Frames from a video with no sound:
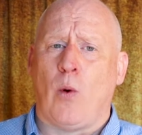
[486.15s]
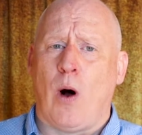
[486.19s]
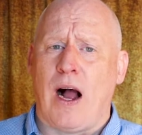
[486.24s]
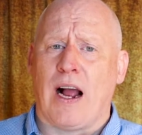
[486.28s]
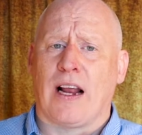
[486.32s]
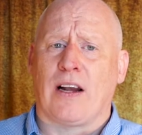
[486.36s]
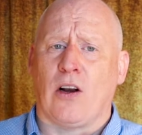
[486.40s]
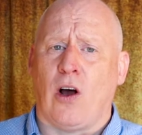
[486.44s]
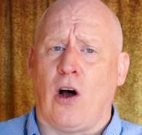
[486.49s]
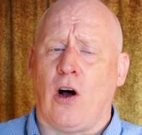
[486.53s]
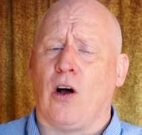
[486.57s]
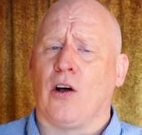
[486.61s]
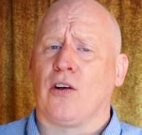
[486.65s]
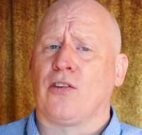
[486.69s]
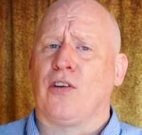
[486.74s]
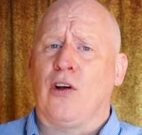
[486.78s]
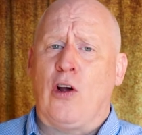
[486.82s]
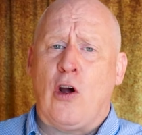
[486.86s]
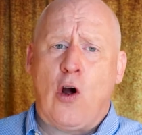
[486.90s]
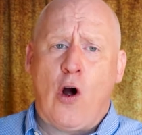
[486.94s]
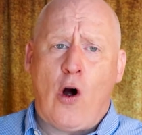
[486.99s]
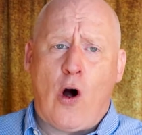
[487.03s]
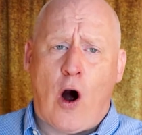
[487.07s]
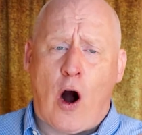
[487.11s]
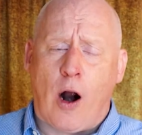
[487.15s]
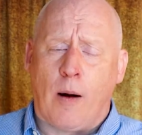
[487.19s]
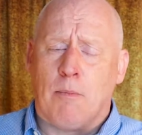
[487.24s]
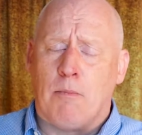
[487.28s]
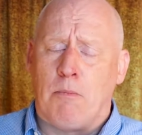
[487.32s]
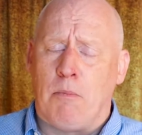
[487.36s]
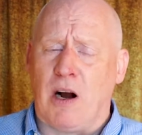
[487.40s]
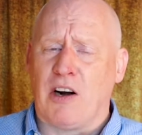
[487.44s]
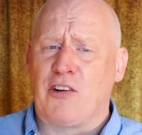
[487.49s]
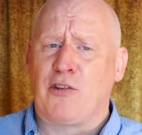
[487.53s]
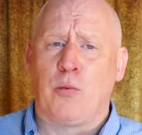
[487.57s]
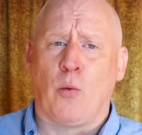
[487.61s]
wine laws are
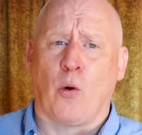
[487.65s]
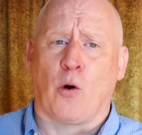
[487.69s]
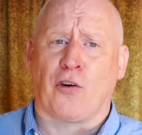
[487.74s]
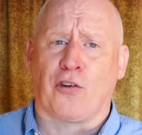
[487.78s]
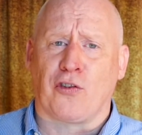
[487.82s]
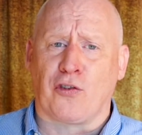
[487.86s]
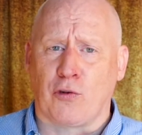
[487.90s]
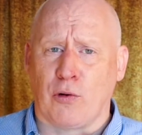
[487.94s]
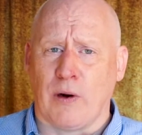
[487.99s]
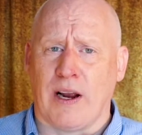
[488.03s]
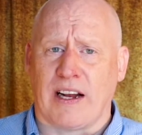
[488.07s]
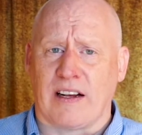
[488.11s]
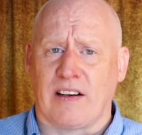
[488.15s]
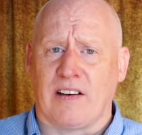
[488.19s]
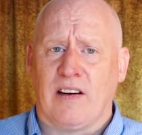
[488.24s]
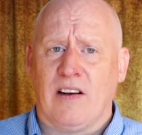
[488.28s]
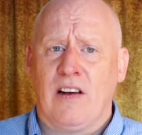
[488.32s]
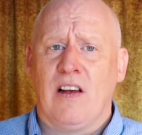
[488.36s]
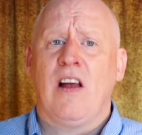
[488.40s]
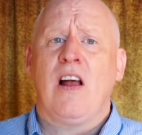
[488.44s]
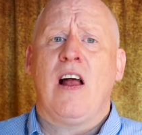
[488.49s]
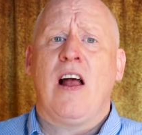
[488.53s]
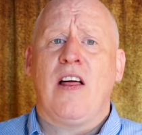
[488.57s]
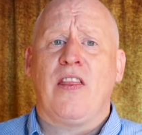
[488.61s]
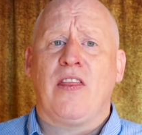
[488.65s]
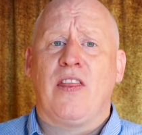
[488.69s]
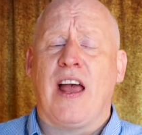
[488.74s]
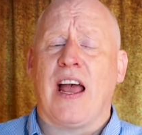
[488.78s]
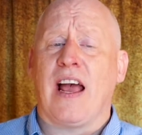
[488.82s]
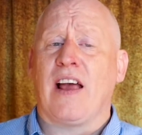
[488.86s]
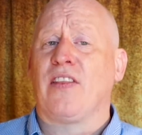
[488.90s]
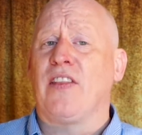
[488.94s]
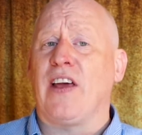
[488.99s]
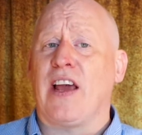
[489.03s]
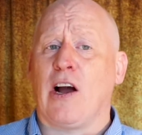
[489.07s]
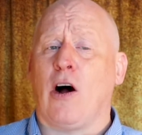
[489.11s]
much more strict
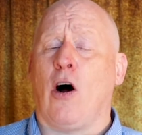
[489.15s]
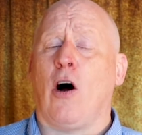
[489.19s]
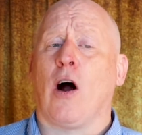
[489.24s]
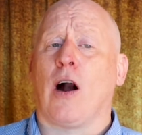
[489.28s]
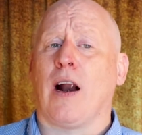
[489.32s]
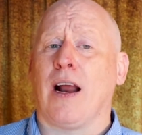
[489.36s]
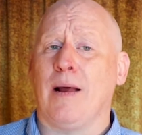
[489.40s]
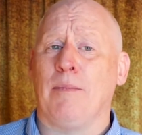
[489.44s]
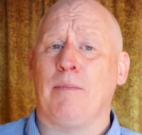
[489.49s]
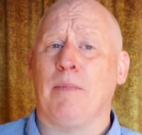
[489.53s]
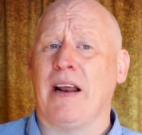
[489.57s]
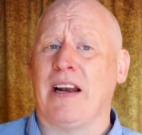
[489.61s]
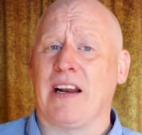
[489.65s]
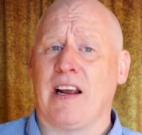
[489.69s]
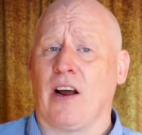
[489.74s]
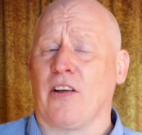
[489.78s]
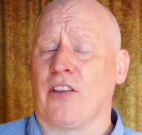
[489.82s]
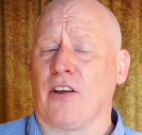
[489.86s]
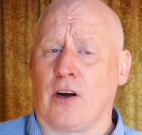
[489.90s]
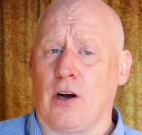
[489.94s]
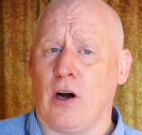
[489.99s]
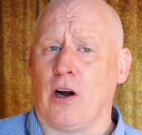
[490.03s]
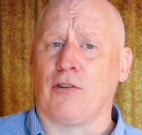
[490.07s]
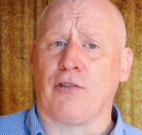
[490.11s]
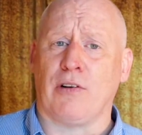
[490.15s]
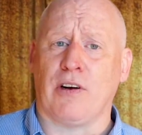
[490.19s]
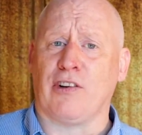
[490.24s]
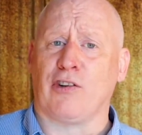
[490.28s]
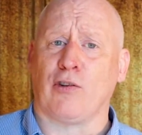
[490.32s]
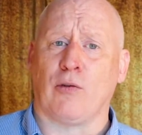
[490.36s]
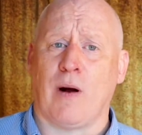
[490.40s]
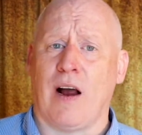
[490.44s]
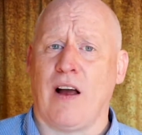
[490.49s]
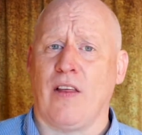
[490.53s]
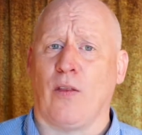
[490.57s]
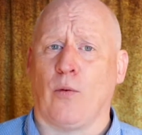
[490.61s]
than they are in many other countries
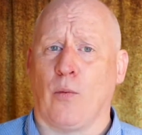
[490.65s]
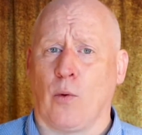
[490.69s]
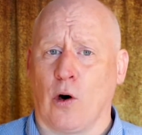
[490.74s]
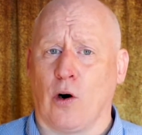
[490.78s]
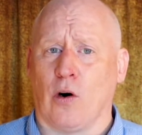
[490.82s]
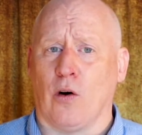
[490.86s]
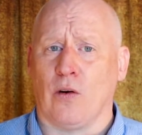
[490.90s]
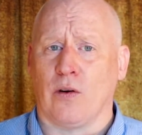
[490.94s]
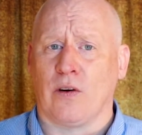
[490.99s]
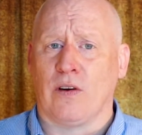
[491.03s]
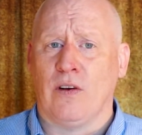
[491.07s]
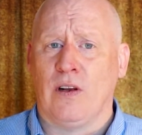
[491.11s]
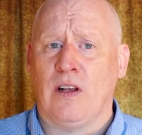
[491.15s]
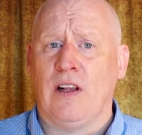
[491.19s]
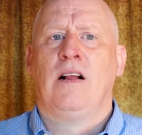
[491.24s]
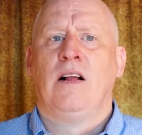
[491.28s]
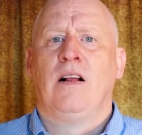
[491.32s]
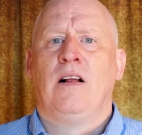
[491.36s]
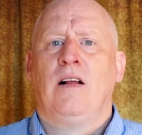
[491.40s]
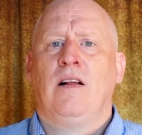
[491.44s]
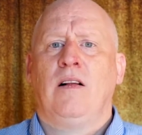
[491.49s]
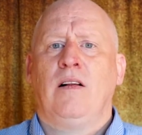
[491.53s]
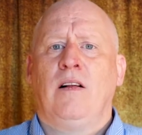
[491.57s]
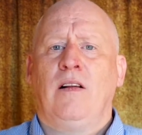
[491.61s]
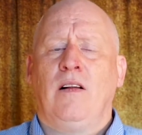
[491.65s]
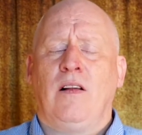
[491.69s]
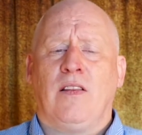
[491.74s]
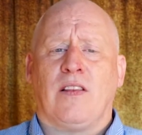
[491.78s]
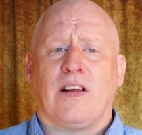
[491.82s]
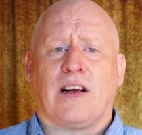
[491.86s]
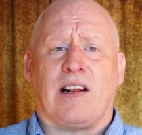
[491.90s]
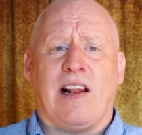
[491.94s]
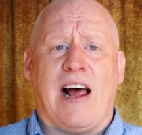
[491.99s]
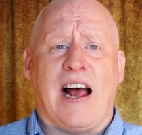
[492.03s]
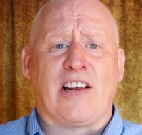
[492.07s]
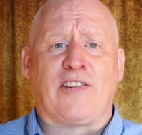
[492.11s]
around the world. The
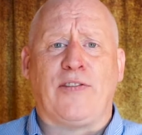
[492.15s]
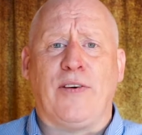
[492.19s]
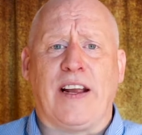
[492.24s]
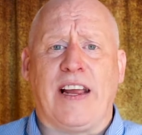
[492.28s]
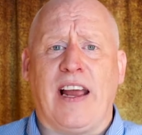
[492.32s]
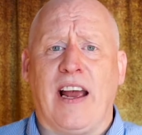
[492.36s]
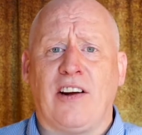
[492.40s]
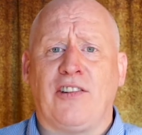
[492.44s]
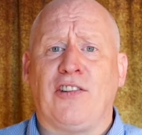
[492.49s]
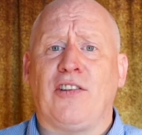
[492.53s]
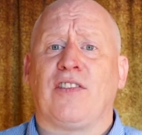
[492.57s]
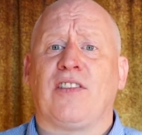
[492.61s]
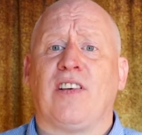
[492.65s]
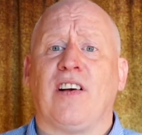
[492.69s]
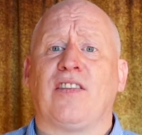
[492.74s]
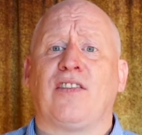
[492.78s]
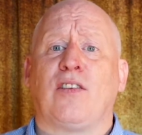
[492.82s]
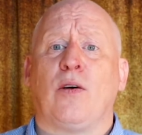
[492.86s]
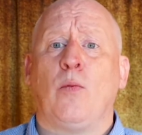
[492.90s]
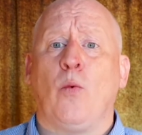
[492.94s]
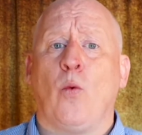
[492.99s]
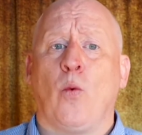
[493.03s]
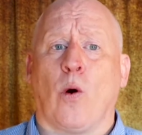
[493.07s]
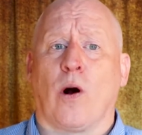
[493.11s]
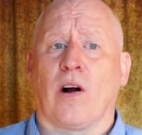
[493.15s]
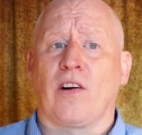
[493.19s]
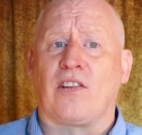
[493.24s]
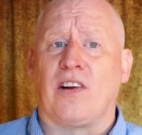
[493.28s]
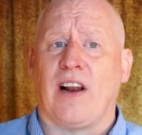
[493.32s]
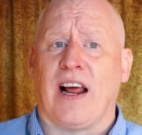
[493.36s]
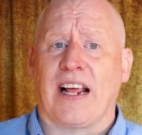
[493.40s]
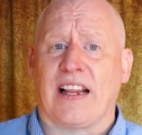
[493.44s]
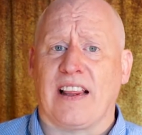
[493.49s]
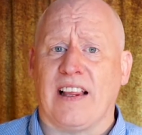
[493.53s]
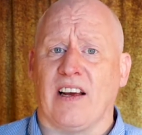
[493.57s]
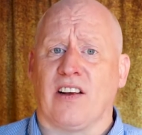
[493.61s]
classification system works
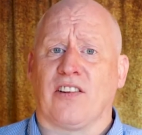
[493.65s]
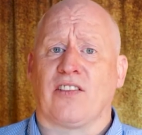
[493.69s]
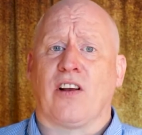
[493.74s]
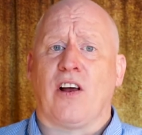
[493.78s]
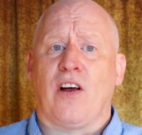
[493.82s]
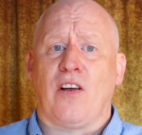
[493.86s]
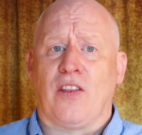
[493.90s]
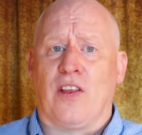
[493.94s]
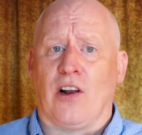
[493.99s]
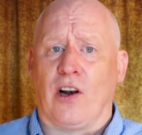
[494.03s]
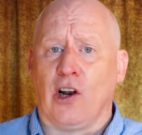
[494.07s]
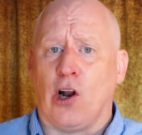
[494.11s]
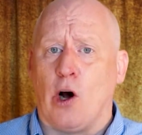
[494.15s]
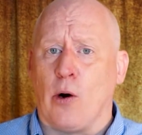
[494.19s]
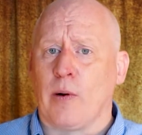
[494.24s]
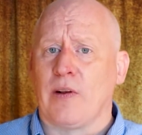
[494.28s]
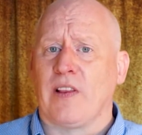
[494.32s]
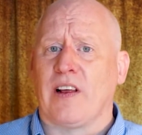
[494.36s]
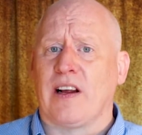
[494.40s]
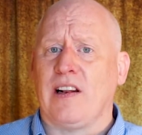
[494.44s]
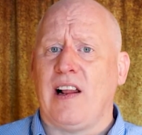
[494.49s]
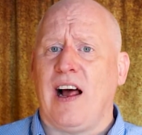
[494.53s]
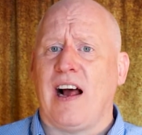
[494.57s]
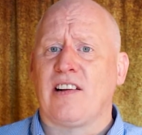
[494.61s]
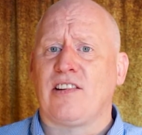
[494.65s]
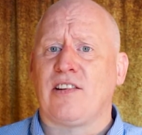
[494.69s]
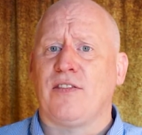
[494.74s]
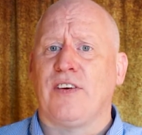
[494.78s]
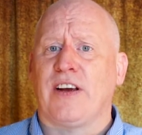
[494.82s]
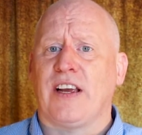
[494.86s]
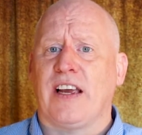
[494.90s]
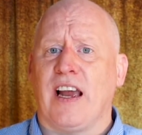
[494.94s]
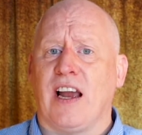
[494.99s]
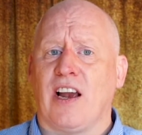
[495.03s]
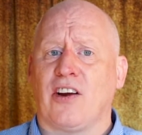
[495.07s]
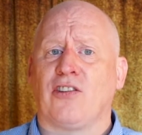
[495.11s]
like this. The lower the
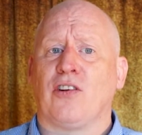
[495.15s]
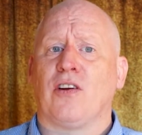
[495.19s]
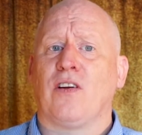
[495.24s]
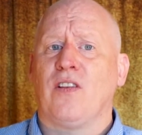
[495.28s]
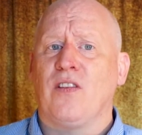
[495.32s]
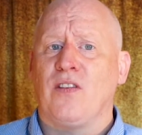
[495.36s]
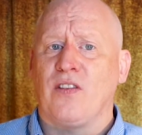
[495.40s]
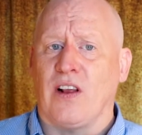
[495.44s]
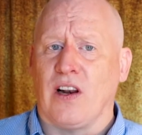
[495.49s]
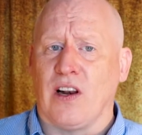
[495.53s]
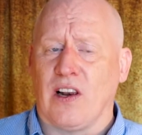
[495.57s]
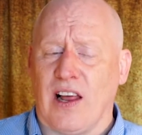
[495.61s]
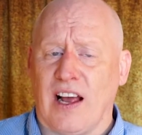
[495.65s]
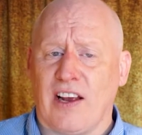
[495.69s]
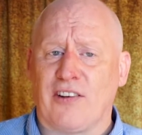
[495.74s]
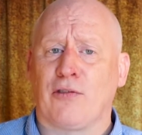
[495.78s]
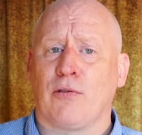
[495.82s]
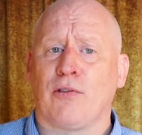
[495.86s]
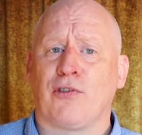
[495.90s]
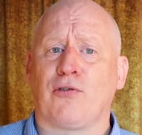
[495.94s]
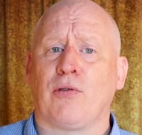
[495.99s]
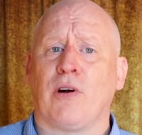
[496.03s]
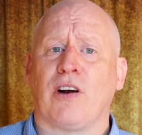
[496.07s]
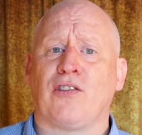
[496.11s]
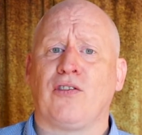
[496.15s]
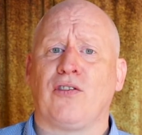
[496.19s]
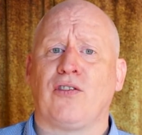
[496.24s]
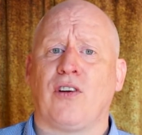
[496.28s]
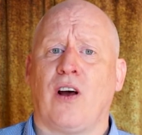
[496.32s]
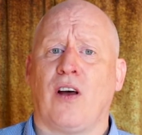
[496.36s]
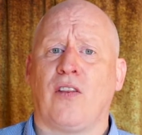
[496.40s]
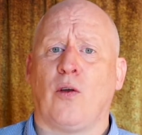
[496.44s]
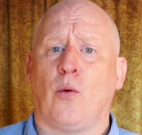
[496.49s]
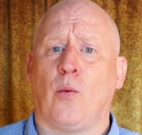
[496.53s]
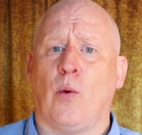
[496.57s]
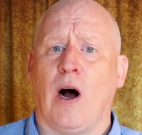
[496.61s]
classification, the less restrictions
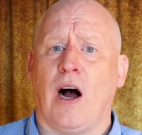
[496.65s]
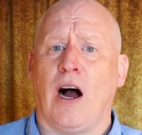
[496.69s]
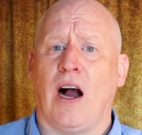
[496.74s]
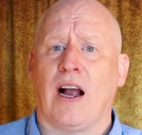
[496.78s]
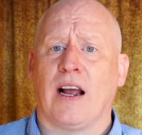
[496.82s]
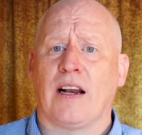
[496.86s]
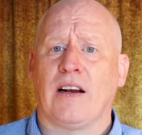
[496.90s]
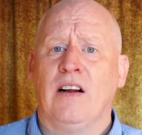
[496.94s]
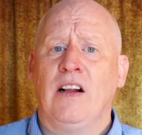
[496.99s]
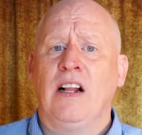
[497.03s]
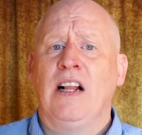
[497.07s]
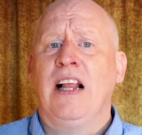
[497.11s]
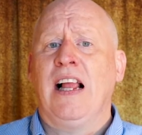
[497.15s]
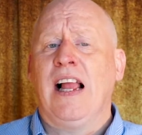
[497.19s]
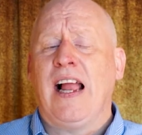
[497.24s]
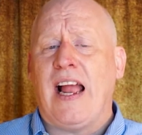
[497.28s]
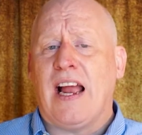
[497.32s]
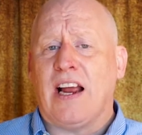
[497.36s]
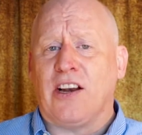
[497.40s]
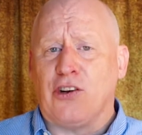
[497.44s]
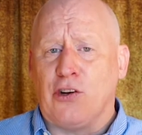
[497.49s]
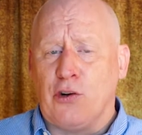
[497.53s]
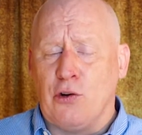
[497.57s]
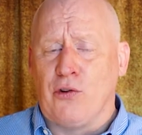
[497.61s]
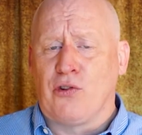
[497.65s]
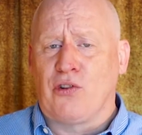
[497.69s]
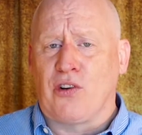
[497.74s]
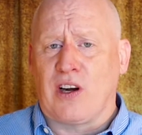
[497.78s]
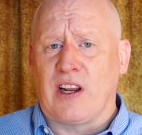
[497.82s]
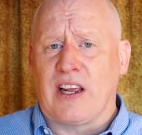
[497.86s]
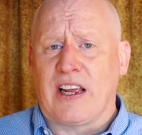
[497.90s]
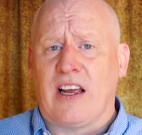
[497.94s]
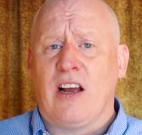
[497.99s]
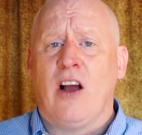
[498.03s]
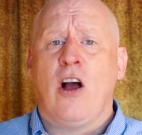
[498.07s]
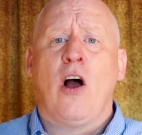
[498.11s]
on the wine, and
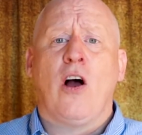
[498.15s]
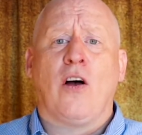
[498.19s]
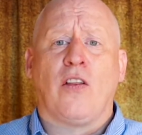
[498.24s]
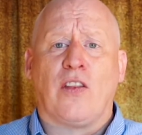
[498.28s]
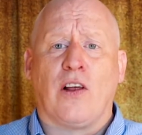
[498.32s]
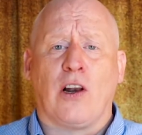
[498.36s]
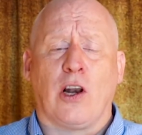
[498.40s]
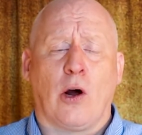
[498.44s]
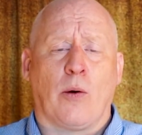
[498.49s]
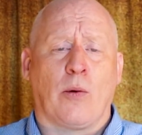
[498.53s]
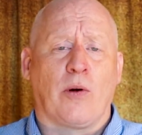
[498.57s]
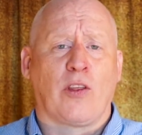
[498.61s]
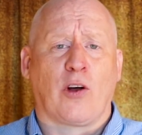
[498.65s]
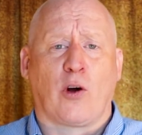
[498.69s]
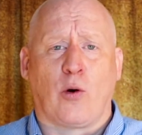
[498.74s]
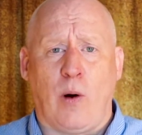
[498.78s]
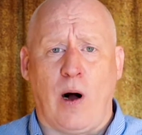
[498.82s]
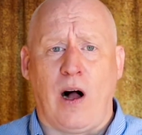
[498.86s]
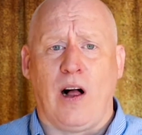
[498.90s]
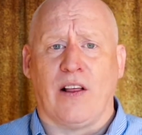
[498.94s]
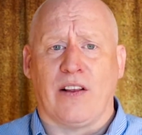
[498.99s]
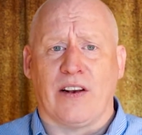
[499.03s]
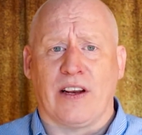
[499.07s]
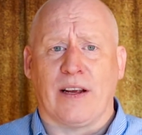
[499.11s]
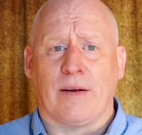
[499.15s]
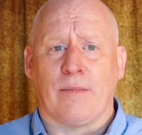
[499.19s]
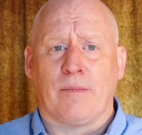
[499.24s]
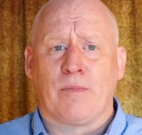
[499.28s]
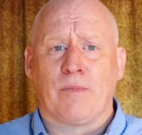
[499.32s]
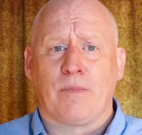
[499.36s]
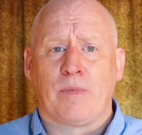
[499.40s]
usually the lower the quality.